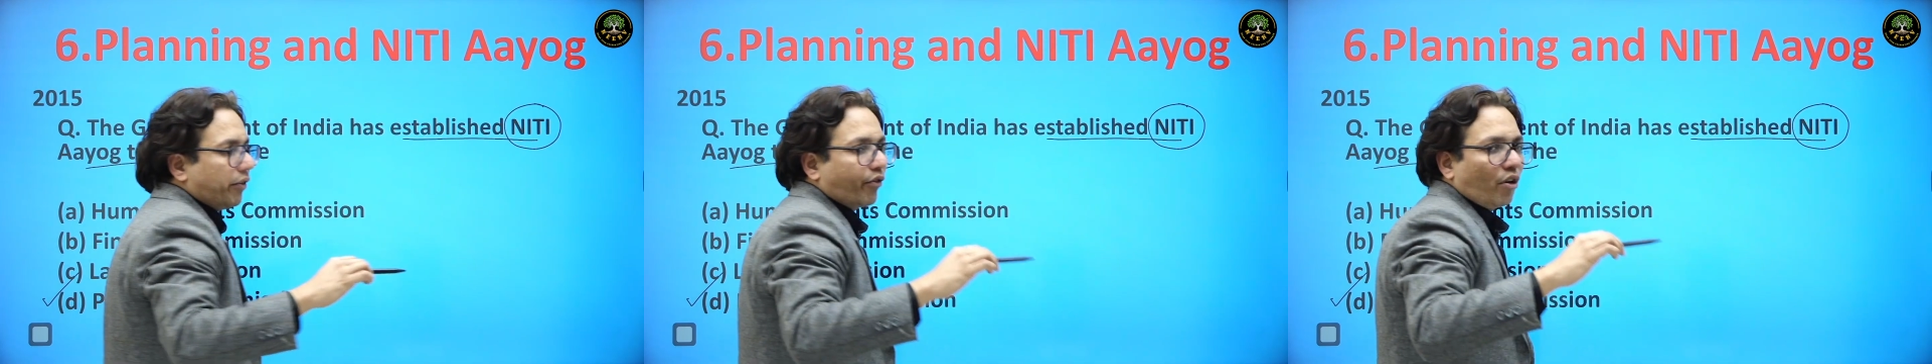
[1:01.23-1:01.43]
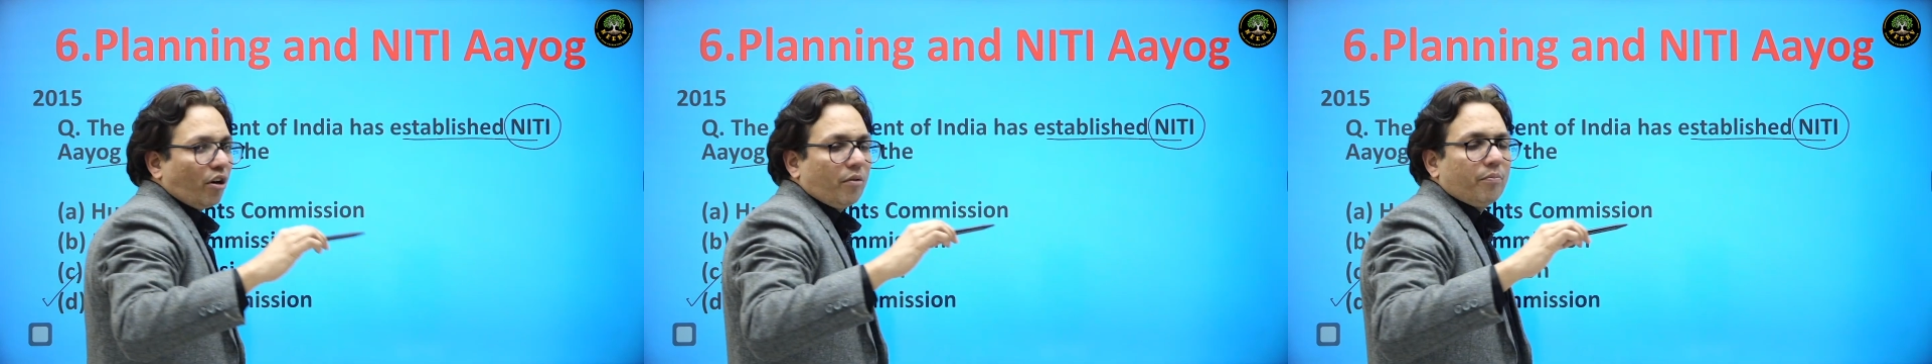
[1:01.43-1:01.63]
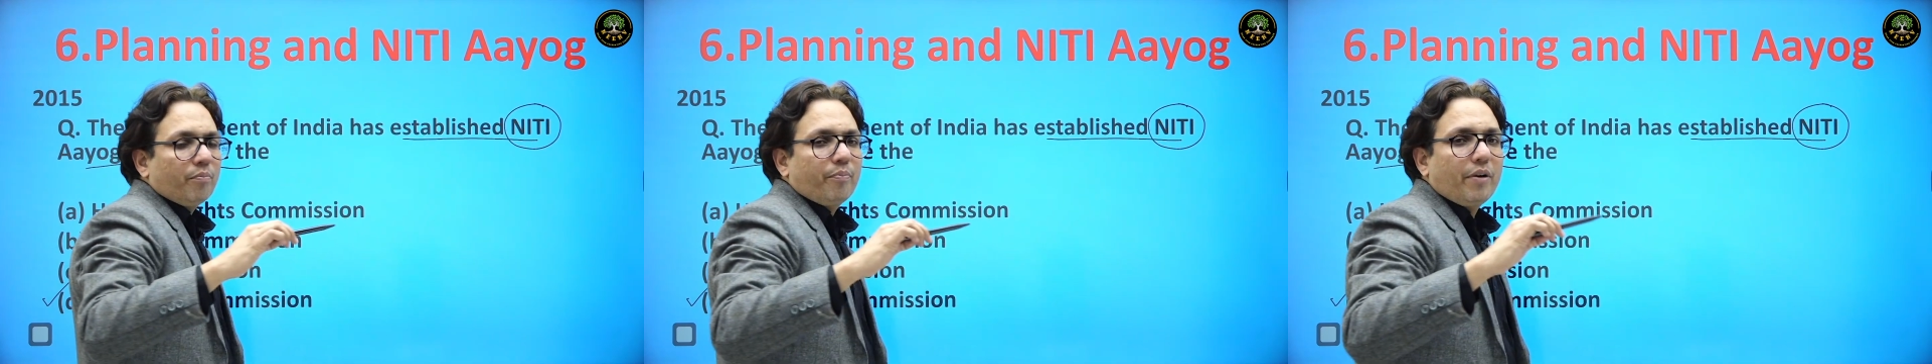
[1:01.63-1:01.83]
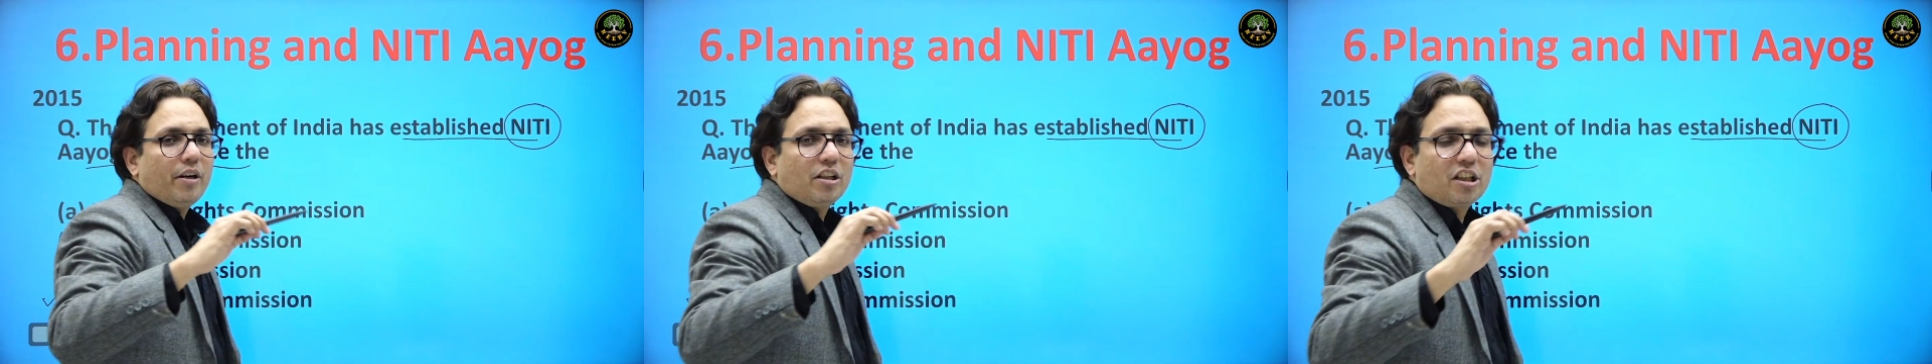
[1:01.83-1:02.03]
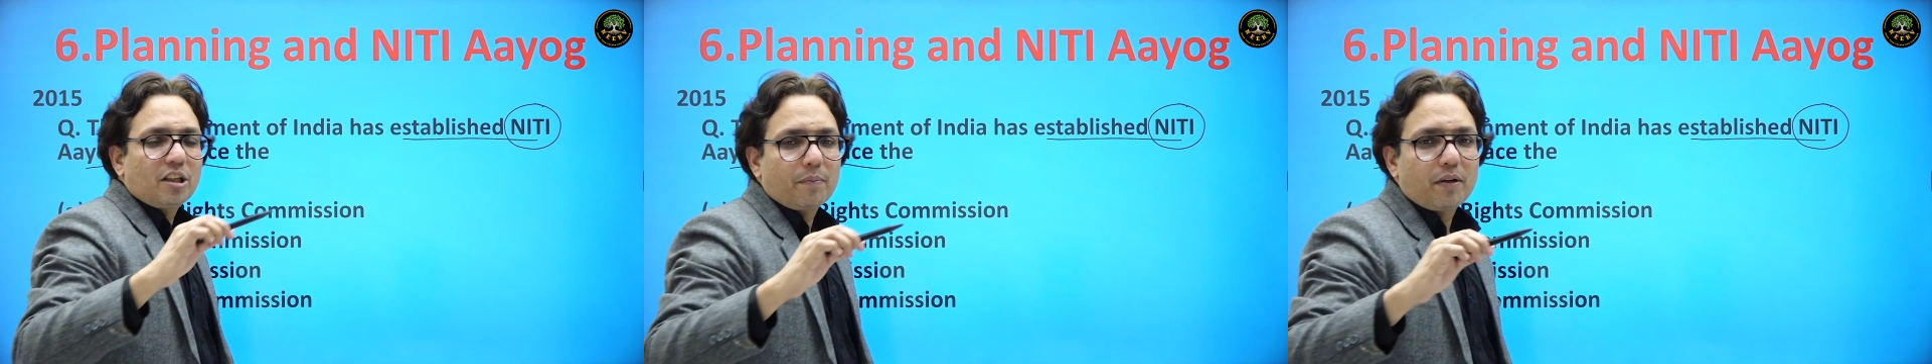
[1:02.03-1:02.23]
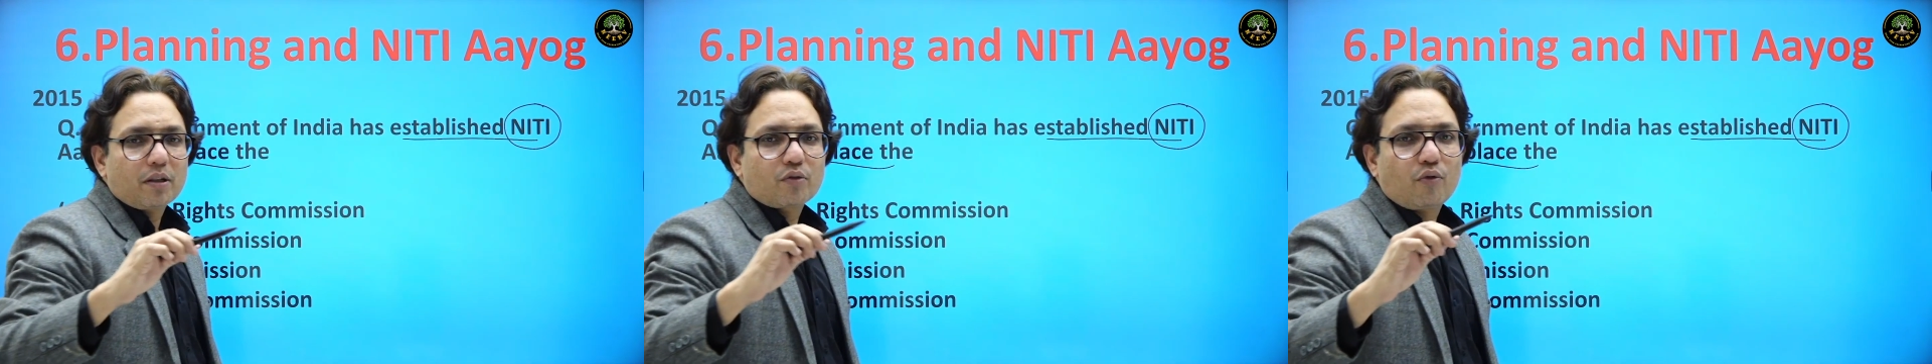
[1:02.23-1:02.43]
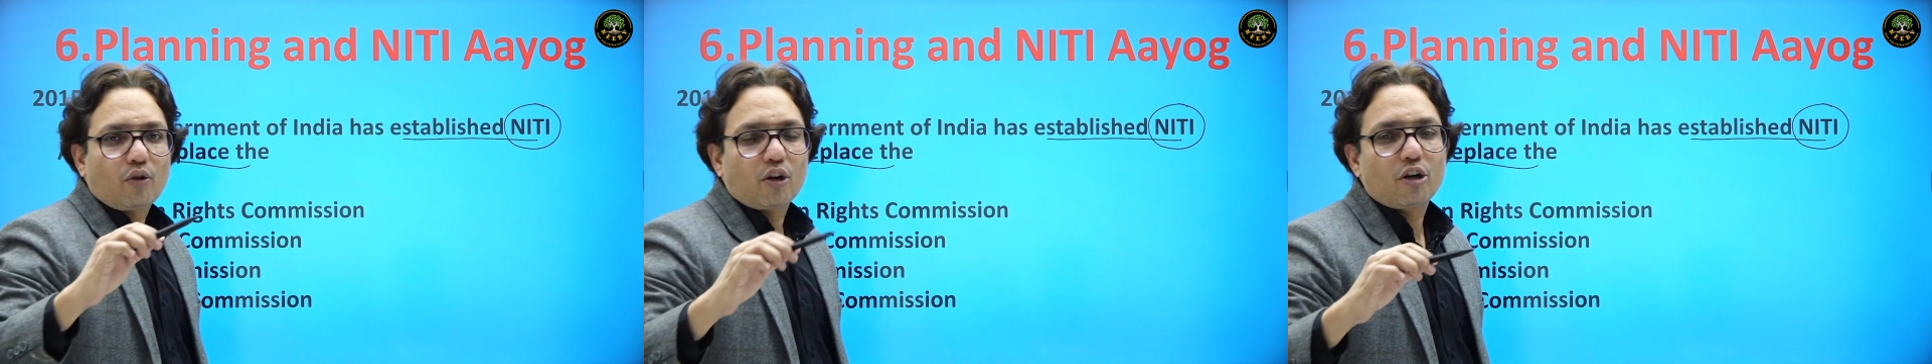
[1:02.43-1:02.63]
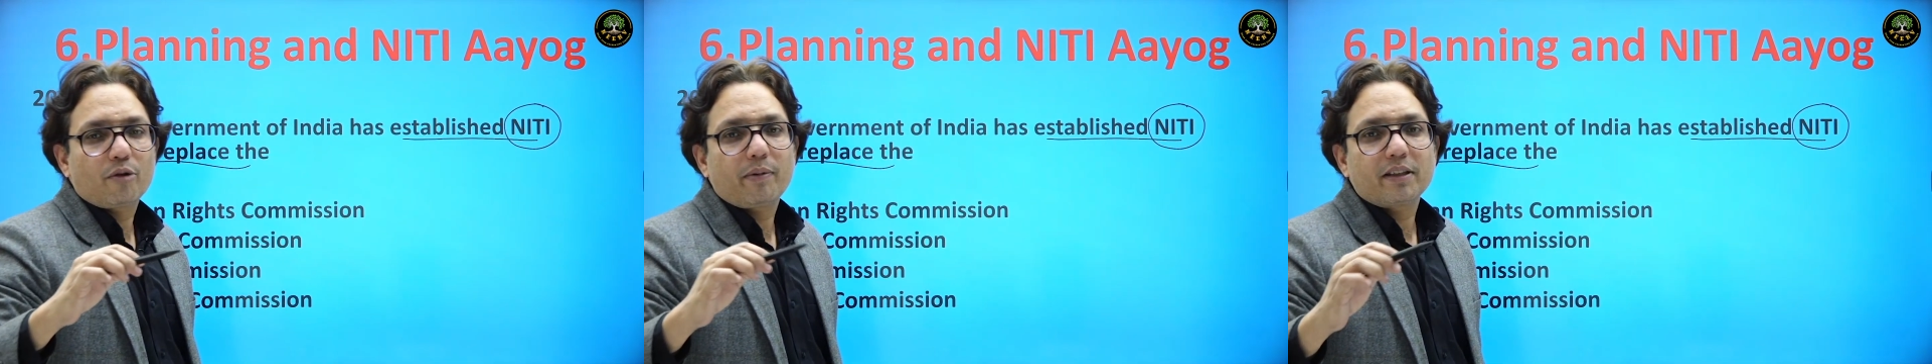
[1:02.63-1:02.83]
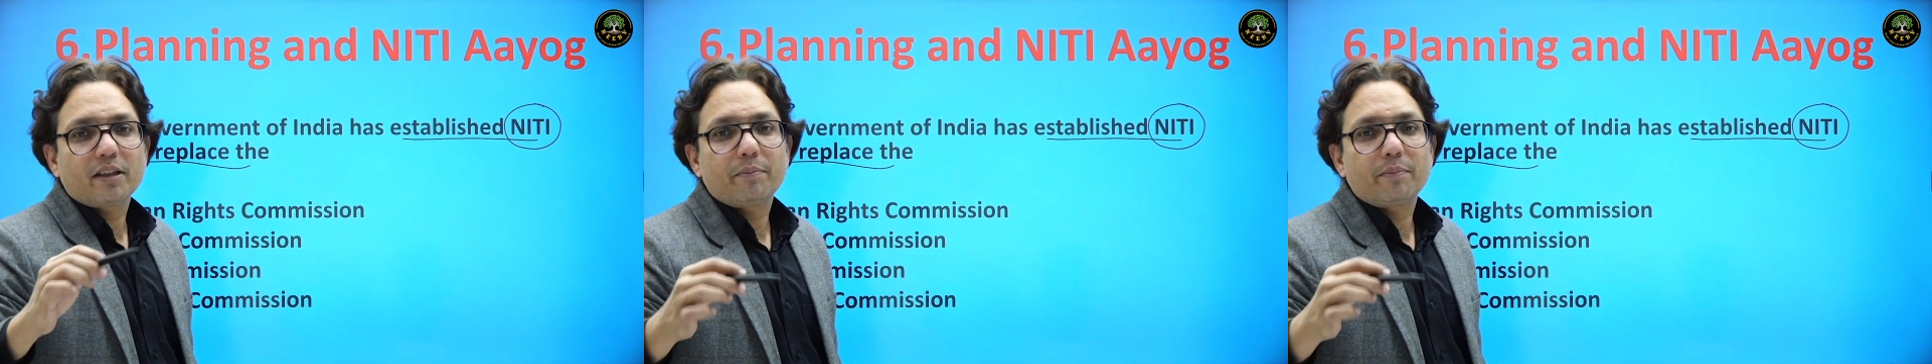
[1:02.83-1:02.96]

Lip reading: from principles followed by the